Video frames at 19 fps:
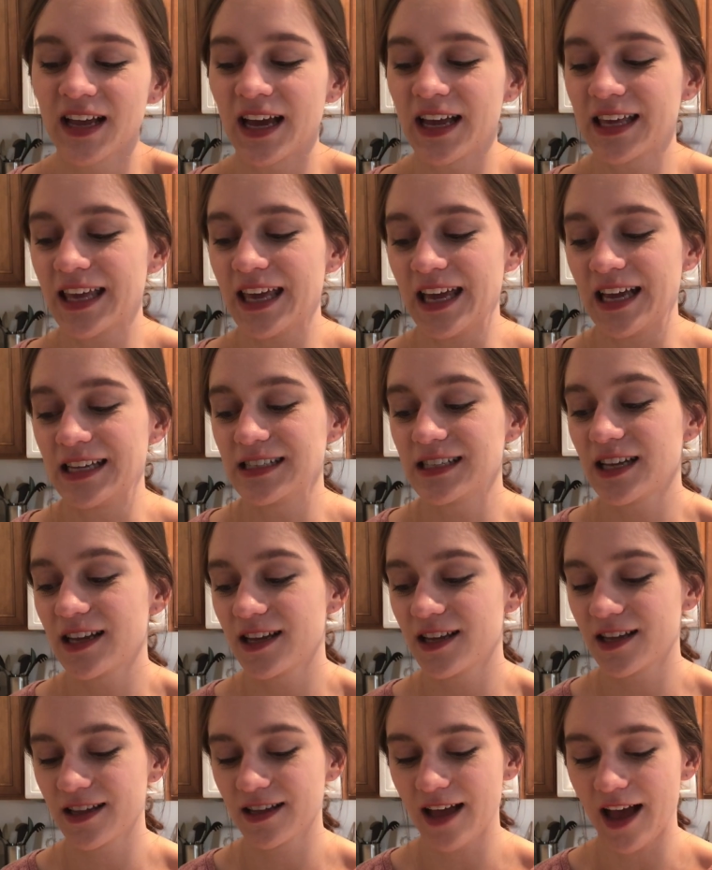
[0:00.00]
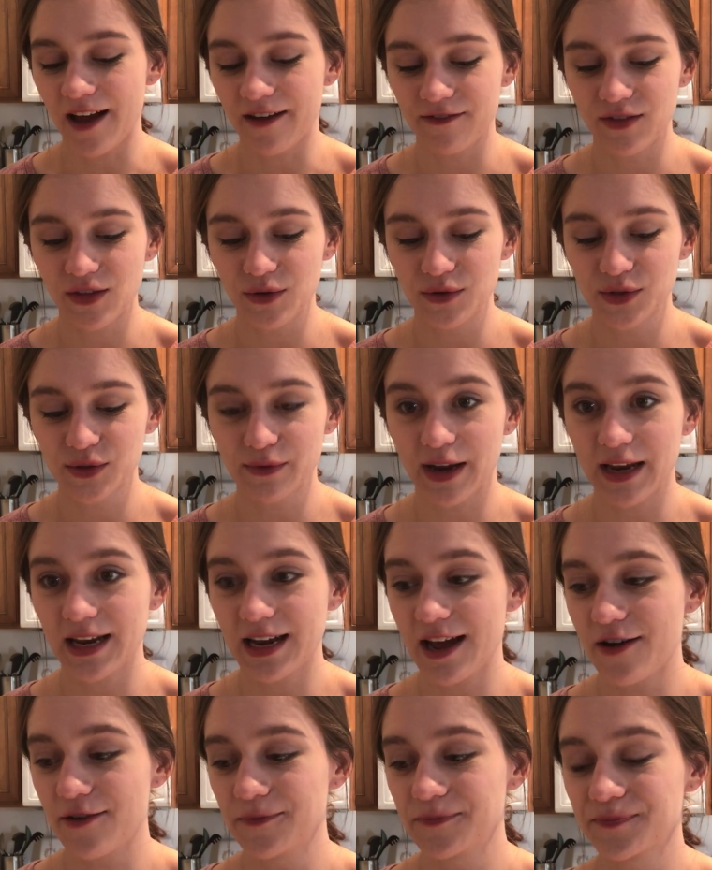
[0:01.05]
I can't have those right
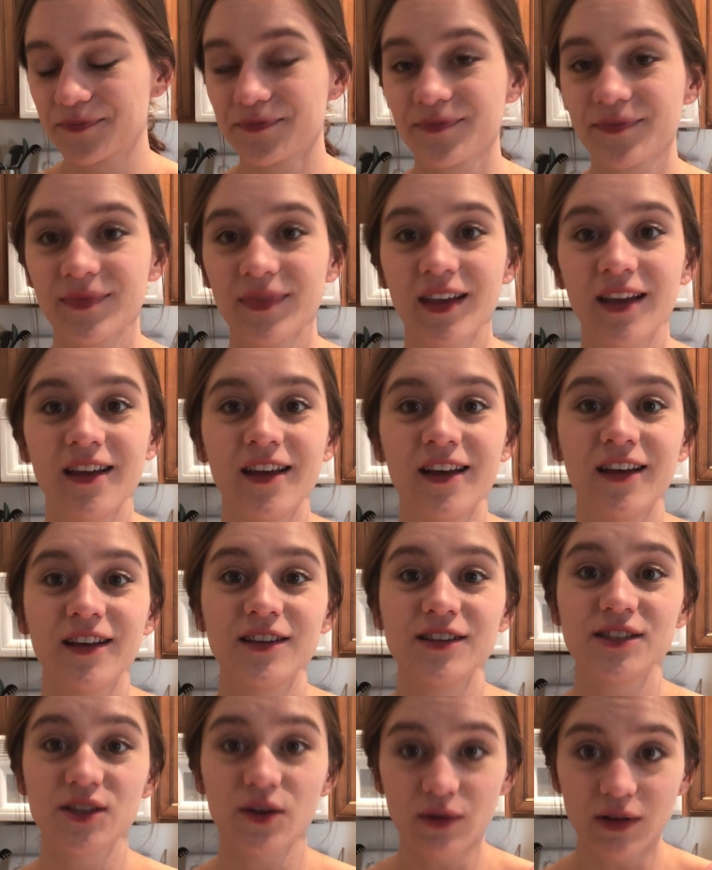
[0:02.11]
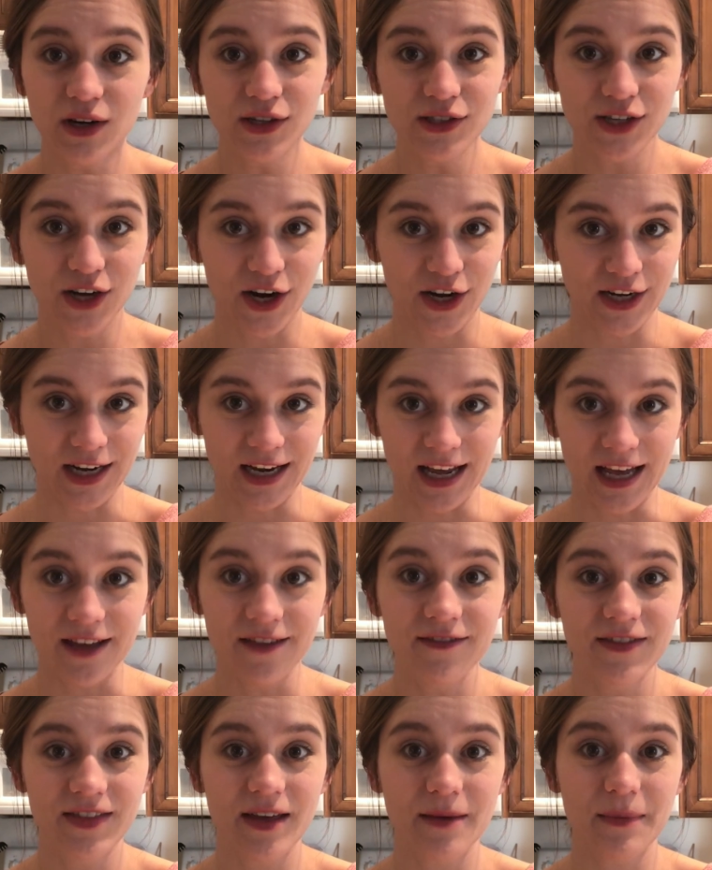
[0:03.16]
now. So an
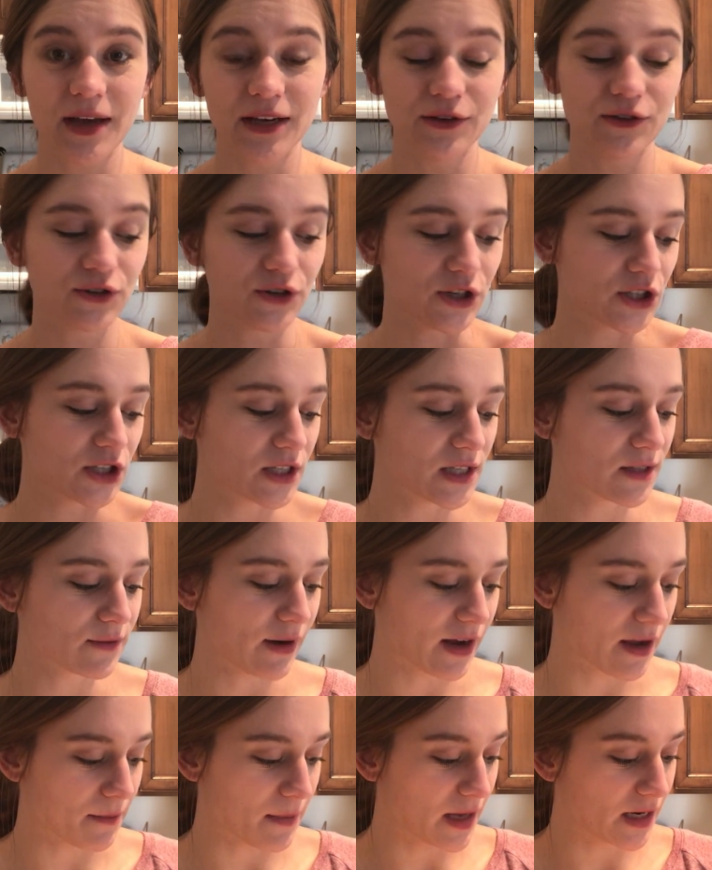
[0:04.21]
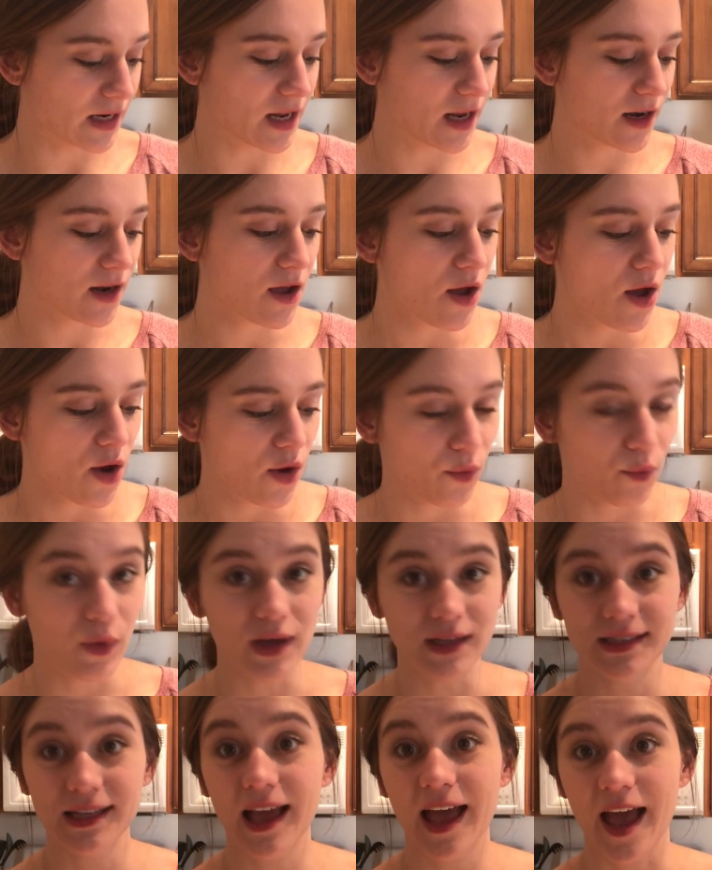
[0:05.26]
alternative that my nutritionist recommended
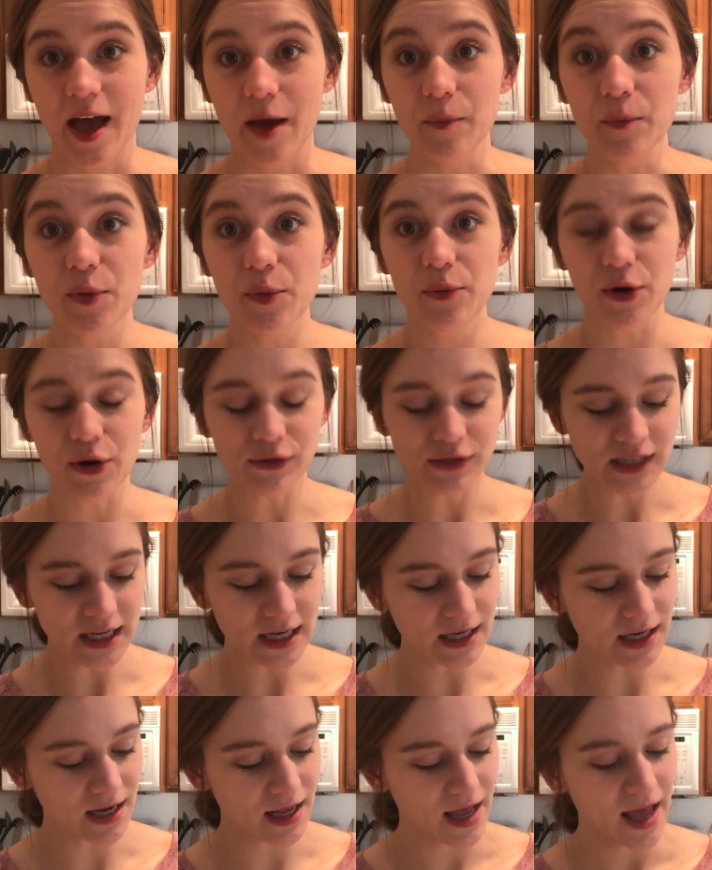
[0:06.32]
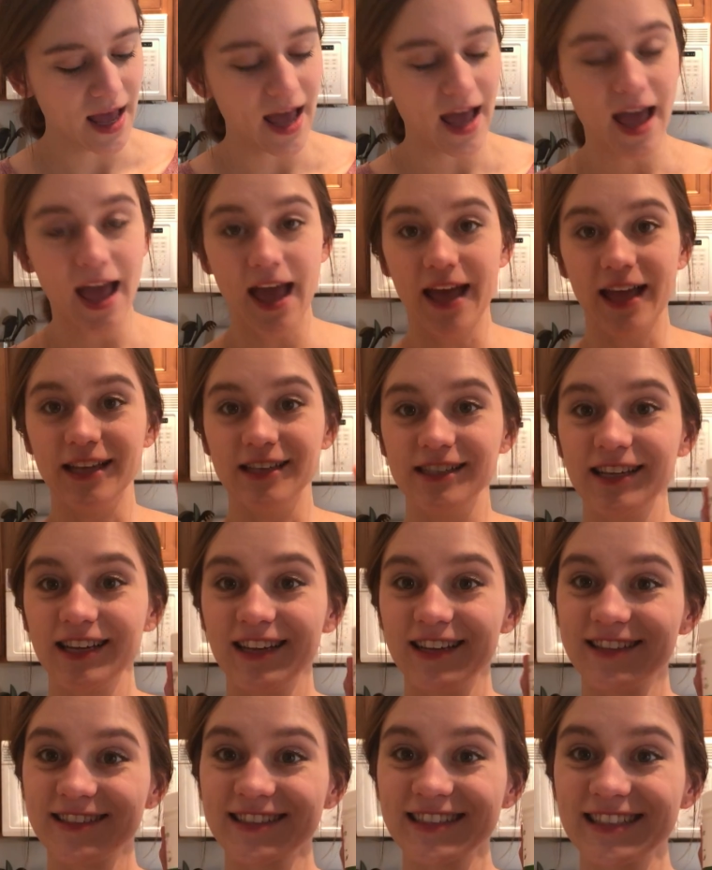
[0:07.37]
was hemp protein, and
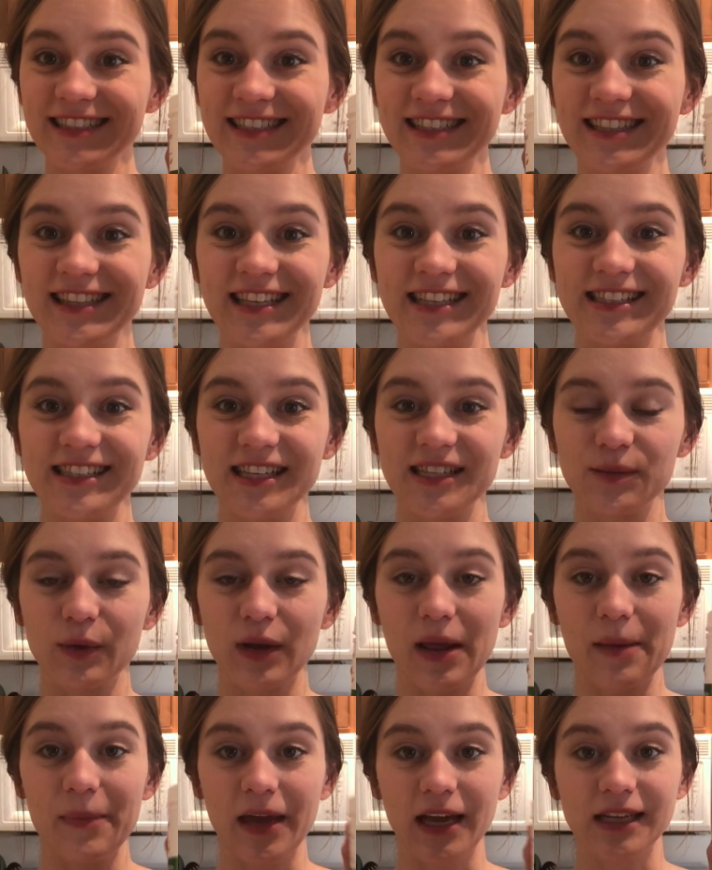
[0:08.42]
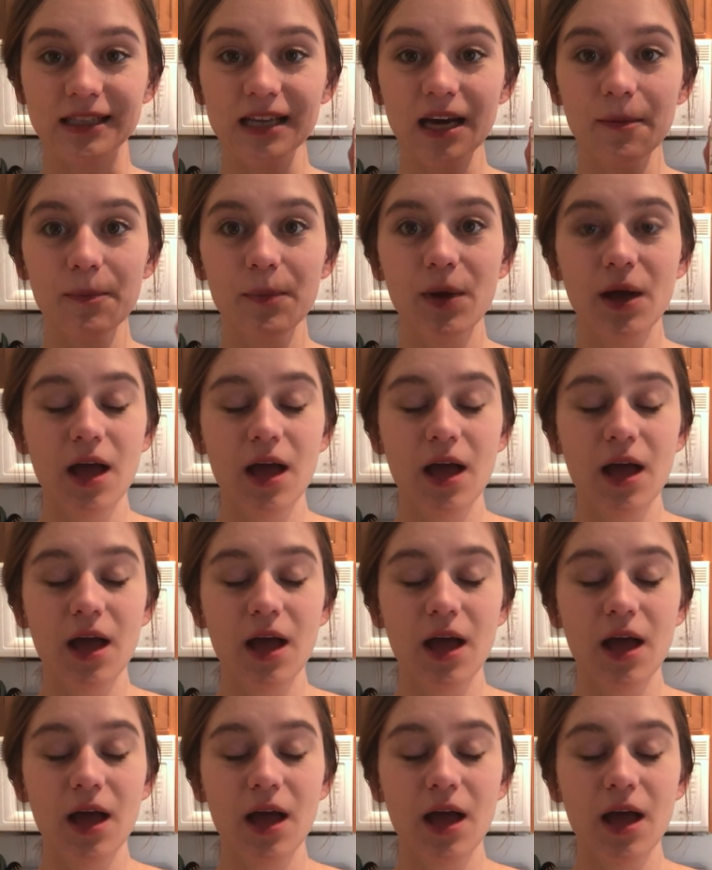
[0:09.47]
this is what I picked up.